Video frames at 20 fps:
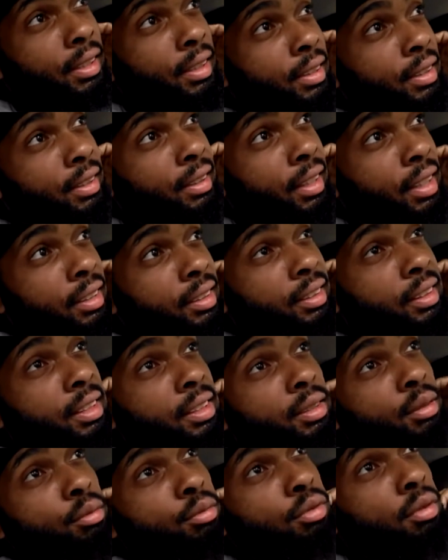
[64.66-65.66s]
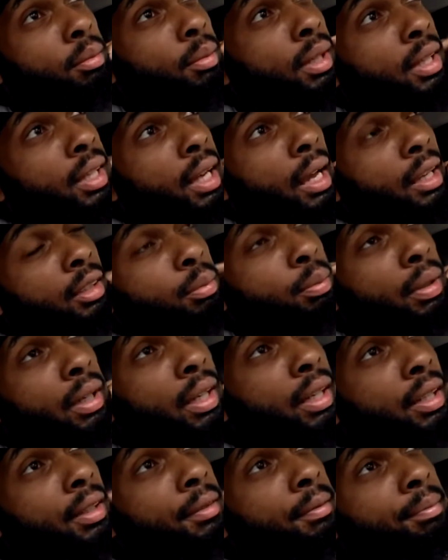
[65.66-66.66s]
this season for me has
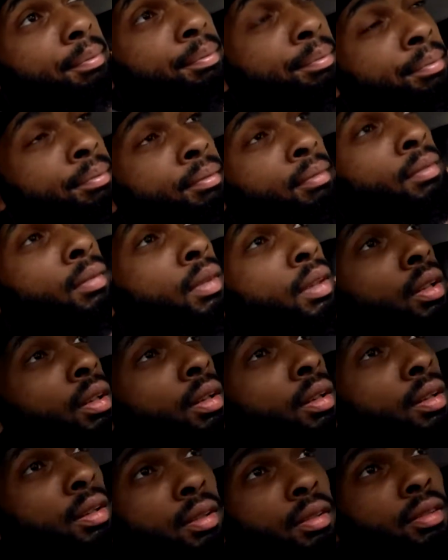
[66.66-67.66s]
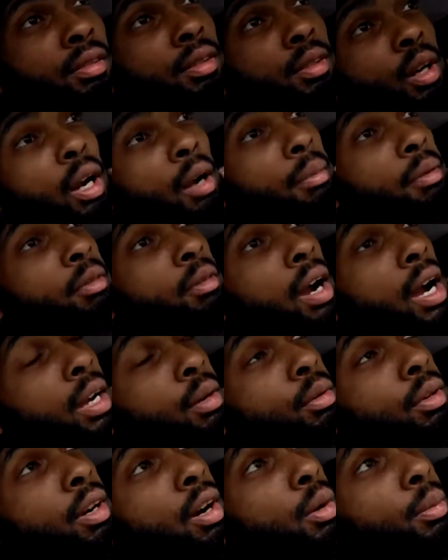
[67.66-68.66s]
been, I've been rocking
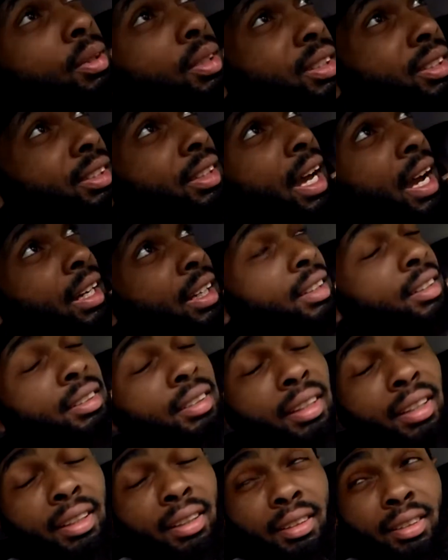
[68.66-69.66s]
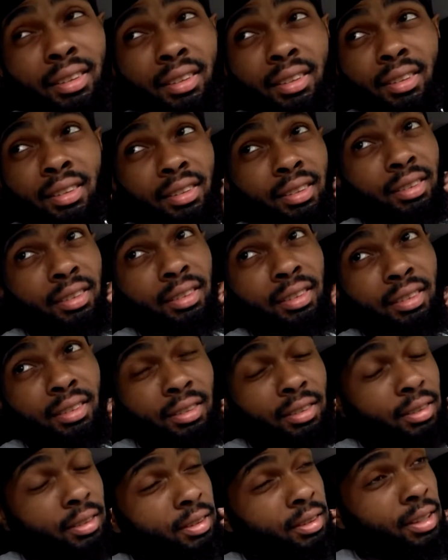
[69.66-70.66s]
with Kobe since '96
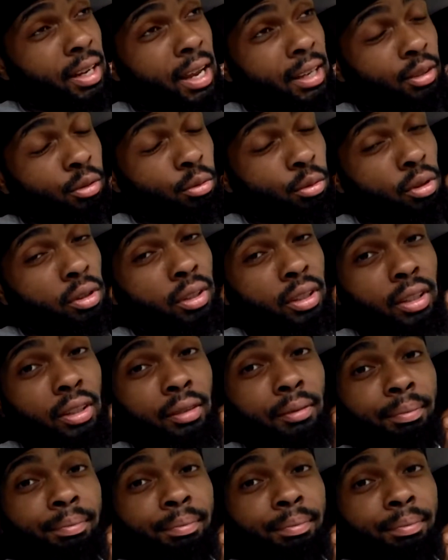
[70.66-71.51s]
as a rookie.